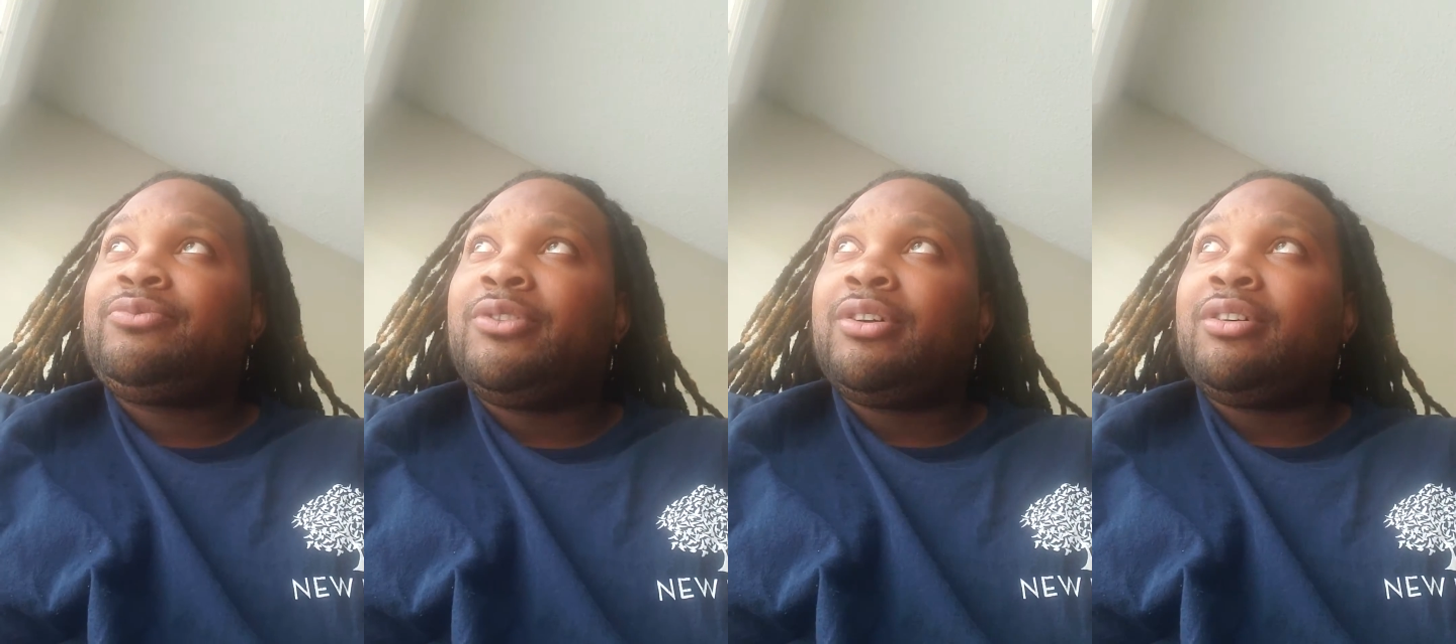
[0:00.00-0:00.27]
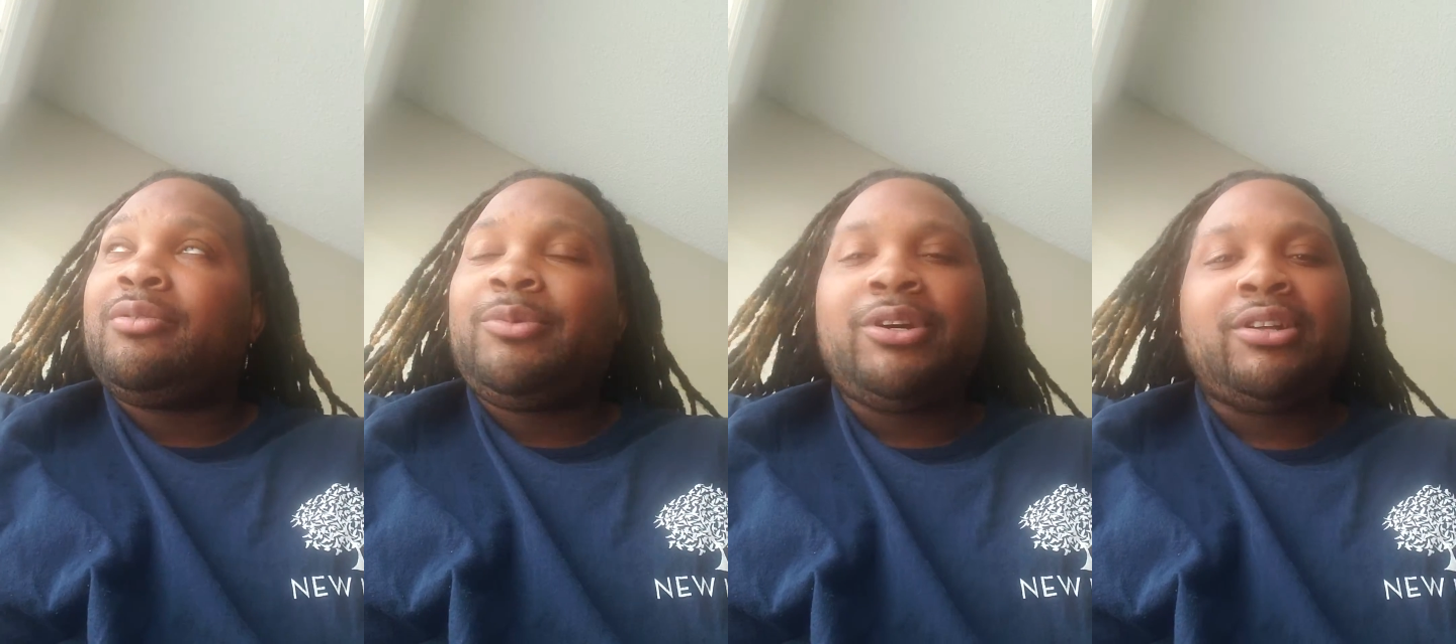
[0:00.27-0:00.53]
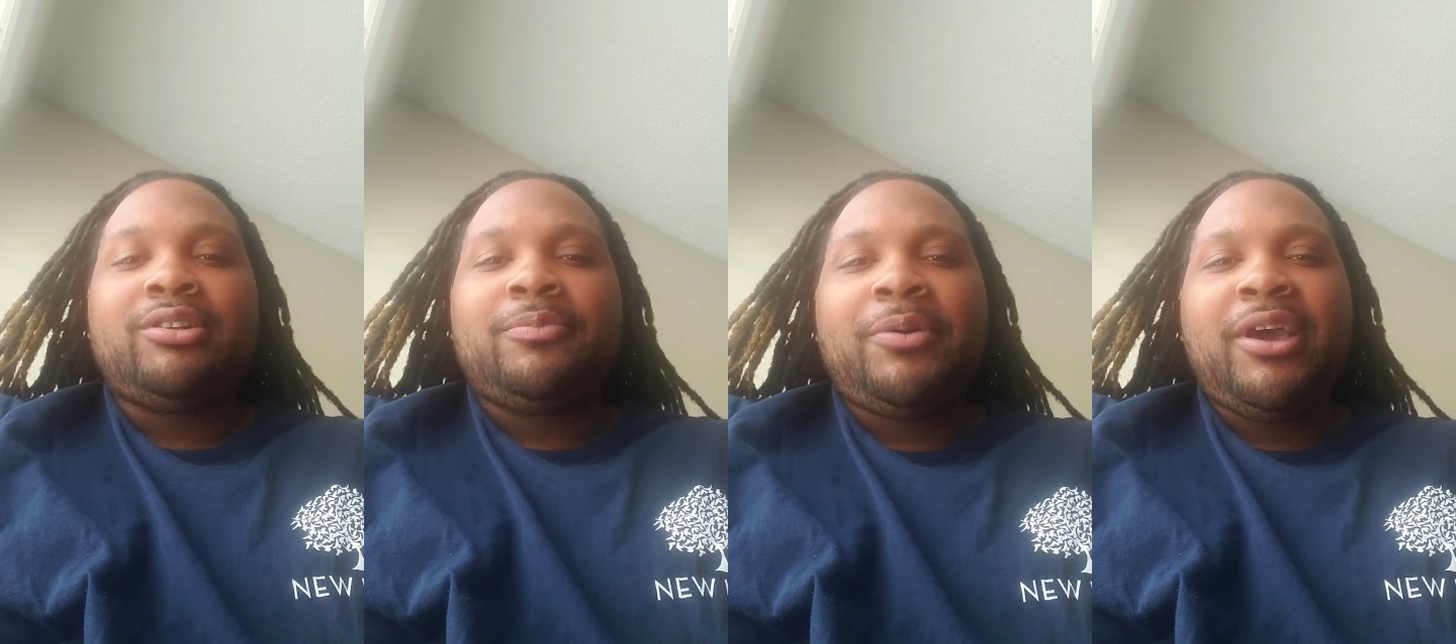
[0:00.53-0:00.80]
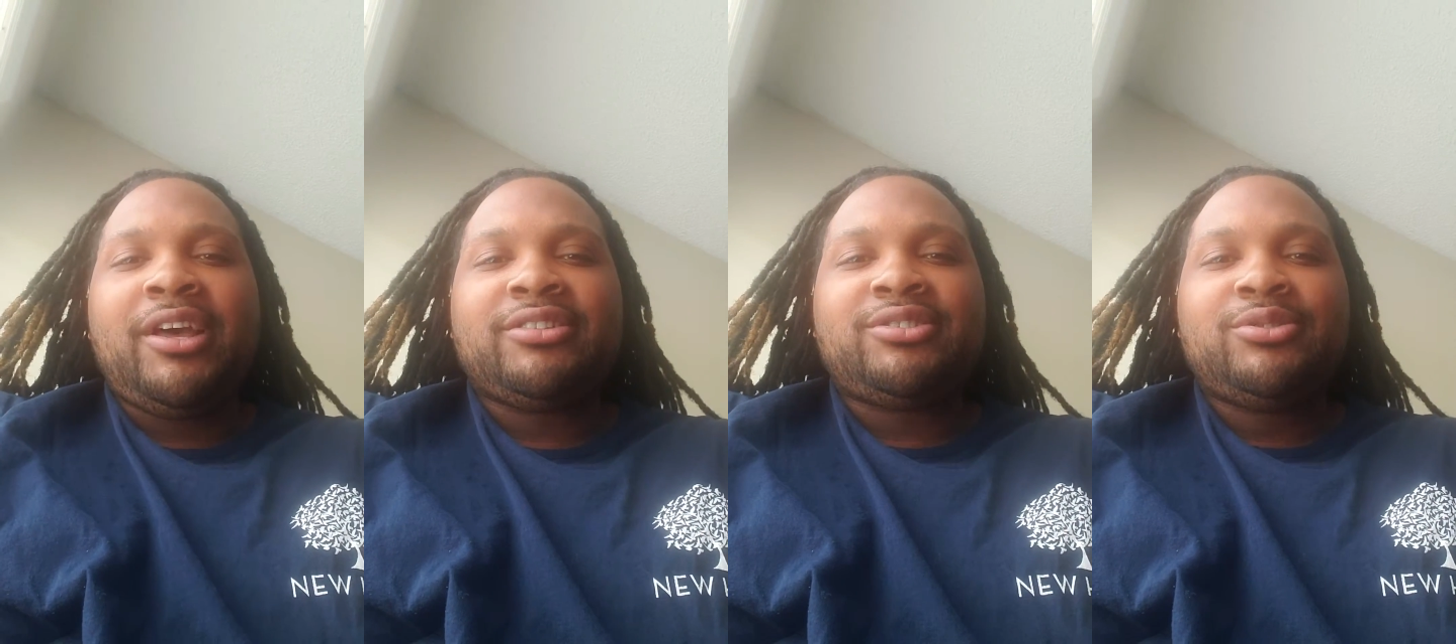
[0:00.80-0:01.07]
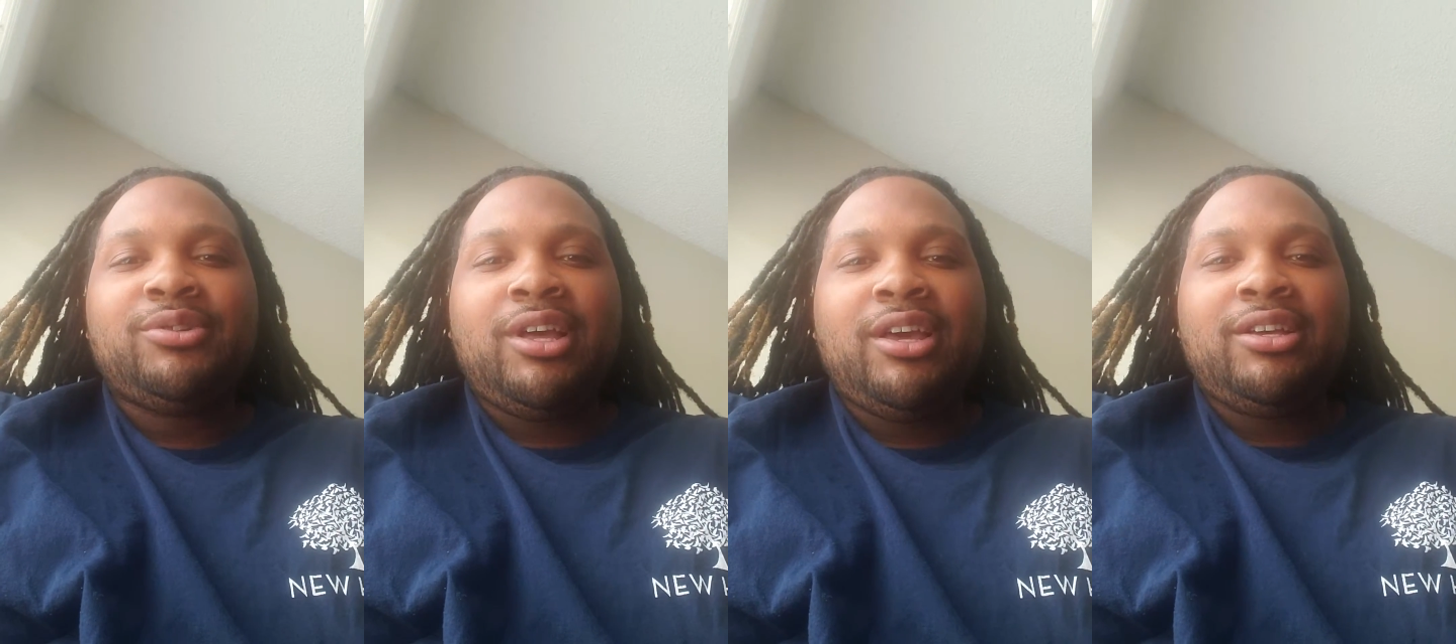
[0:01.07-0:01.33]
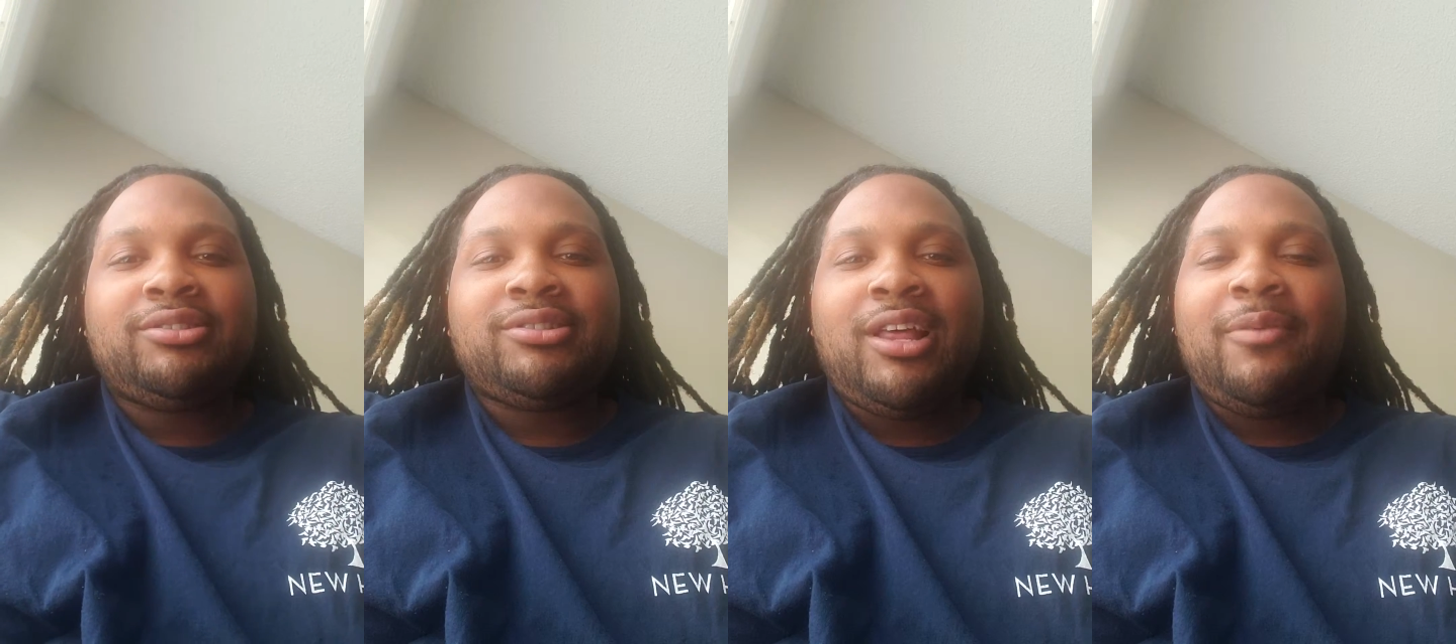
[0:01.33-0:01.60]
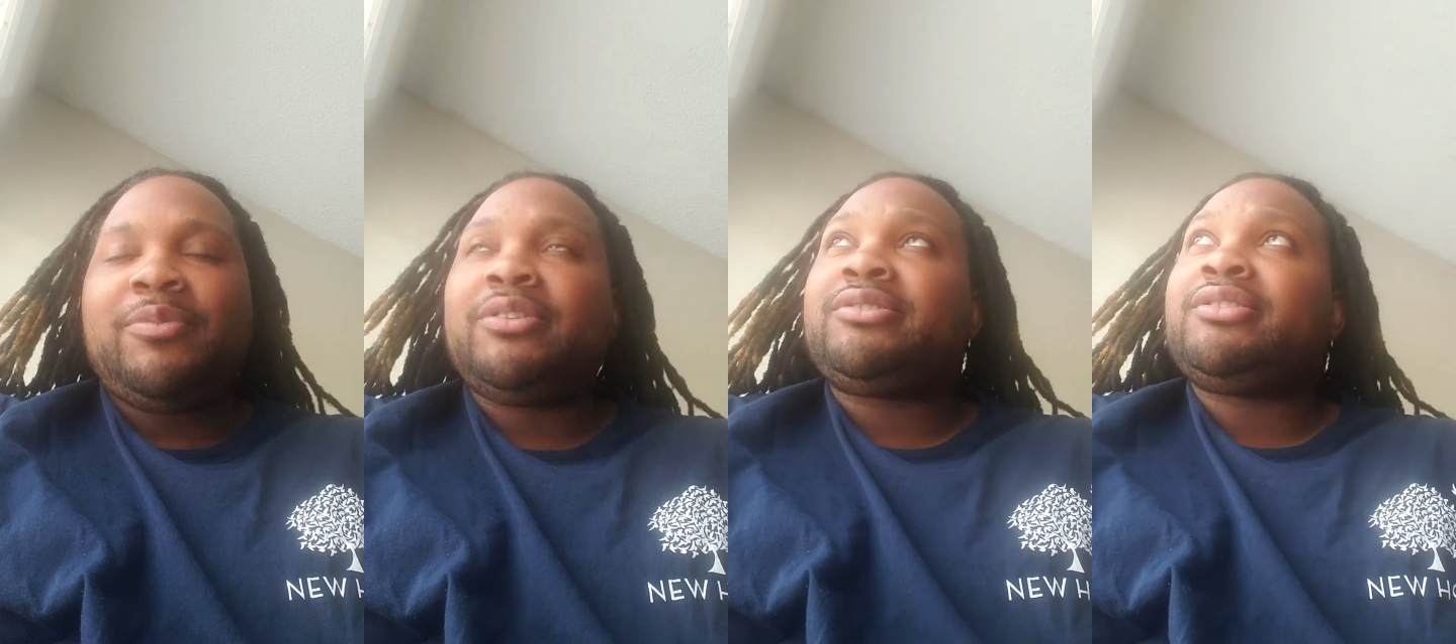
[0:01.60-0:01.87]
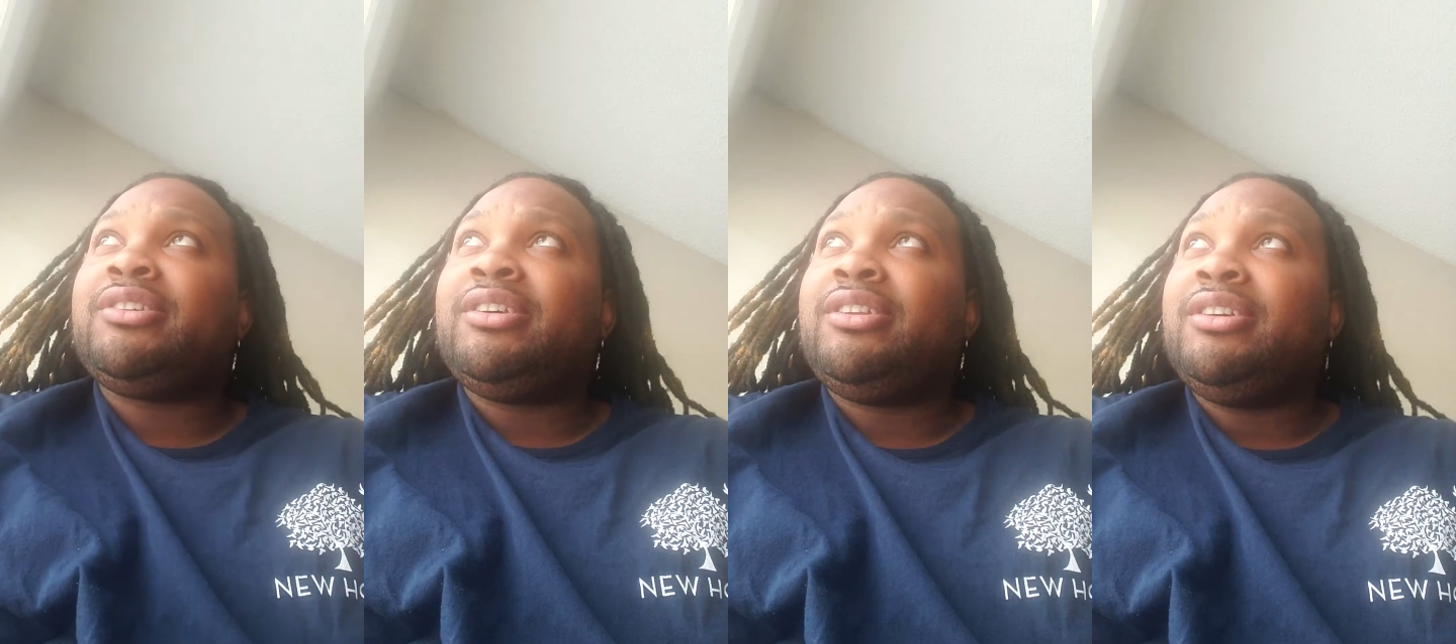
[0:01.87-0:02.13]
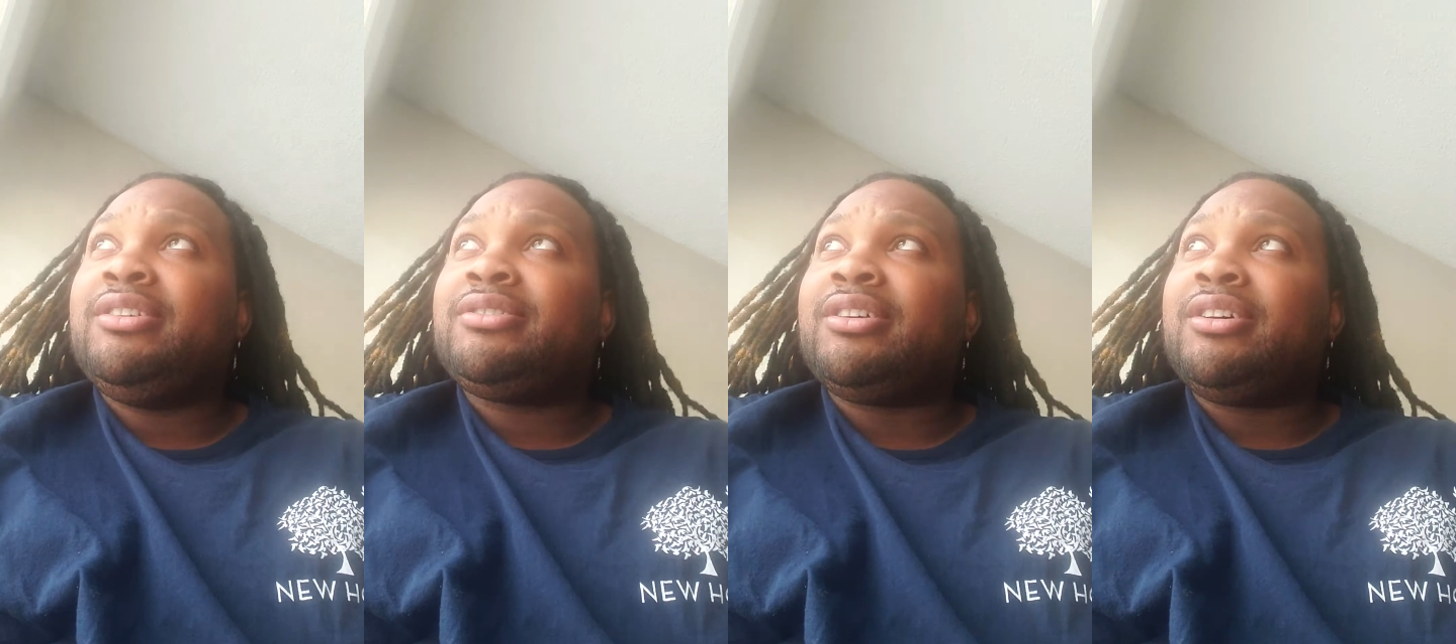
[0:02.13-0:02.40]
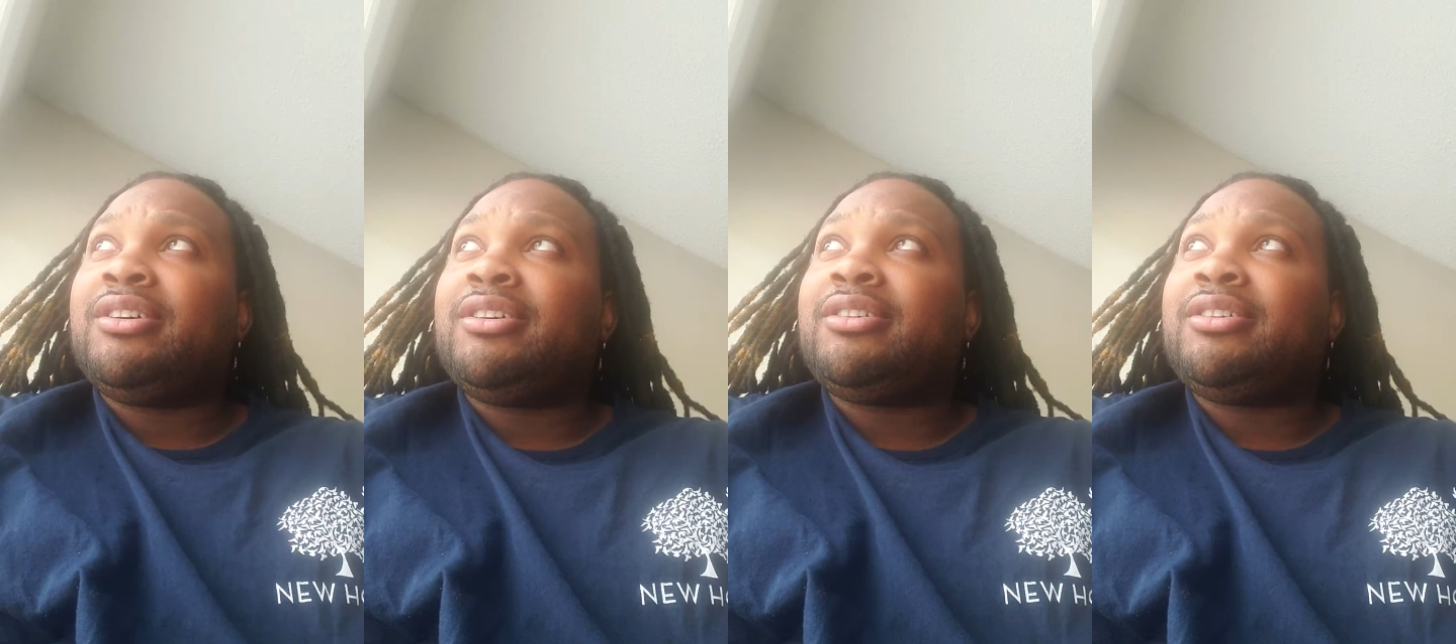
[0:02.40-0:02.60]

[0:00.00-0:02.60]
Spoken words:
for what the past 2 days, and I've been seeing these